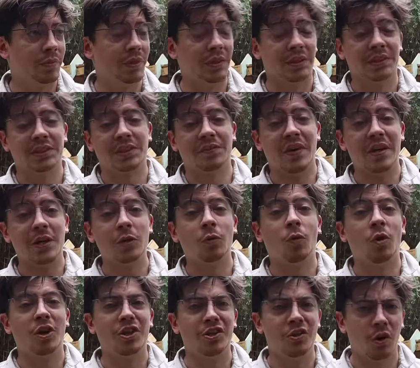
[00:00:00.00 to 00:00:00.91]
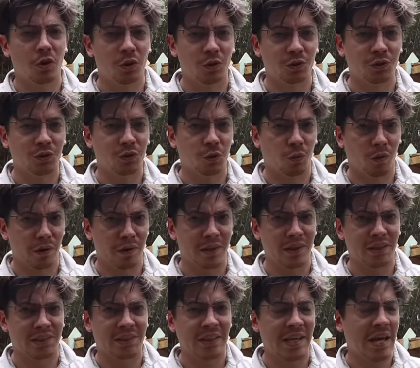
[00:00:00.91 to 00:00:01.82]
Please, if anyone knows where
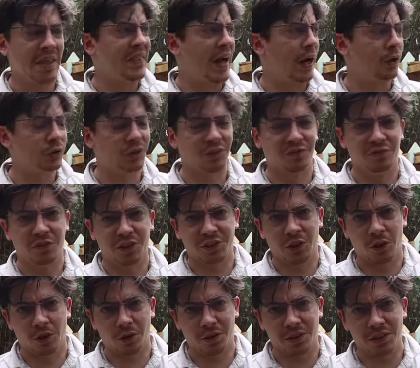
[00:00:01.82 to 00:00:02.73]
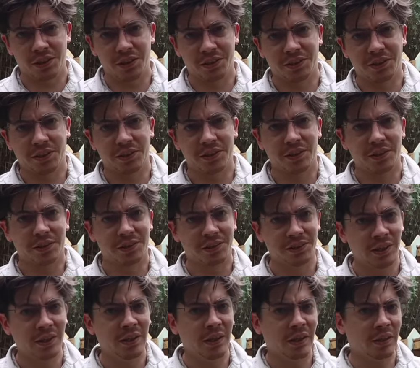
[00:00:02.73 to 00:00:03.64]
this thousand foot tall guillotine
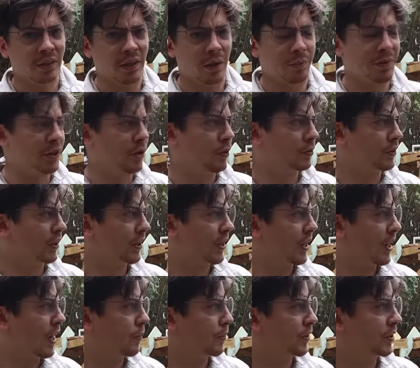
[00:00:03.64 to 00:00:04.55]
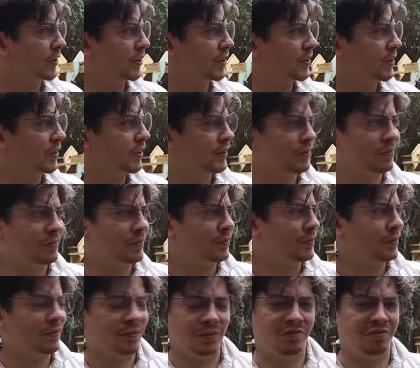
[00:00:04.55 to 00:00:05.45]
is, let me know in the comments.
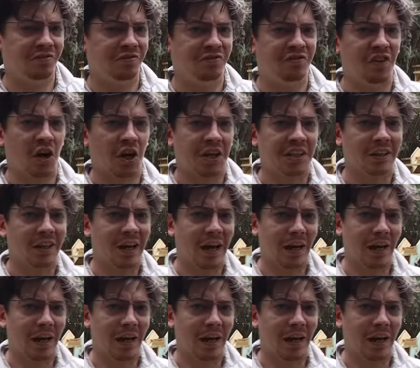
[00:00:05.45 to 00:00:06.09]
Fucking